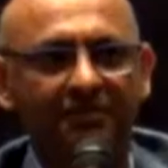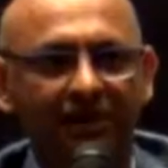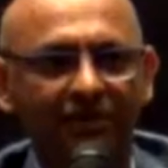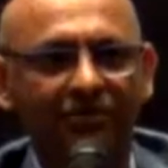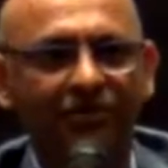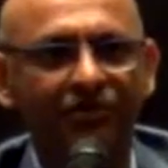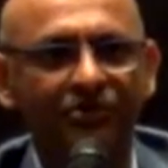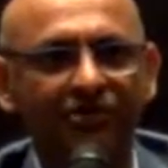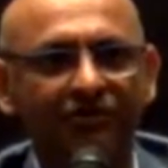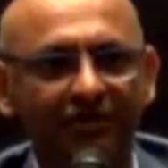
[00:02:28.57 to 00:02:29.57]
entrepreneurs
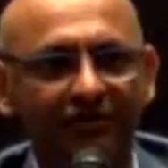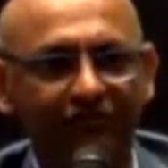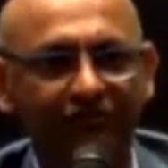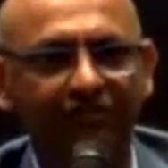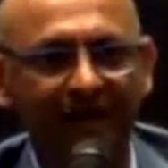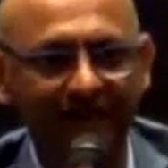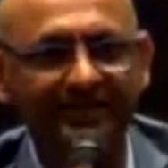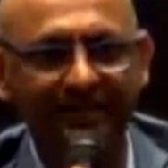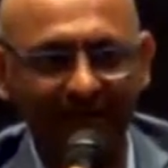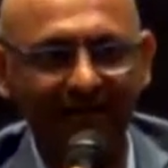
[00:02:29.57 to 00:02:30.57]
sort of a different
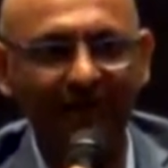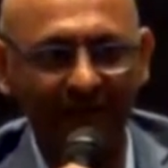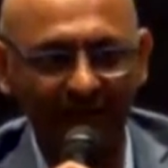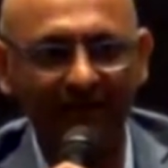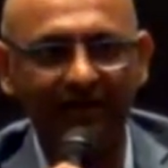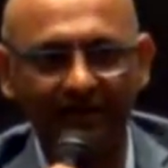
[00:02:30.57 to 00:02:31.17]
mindset anyway, right?